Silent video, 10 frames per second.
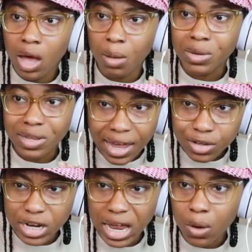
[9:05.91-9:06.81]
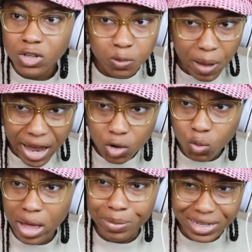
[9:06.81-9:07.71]
Um, light shower, spider
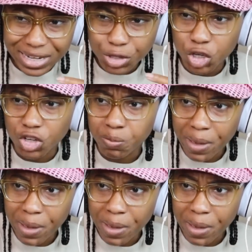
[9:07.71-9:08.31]
web, leeches,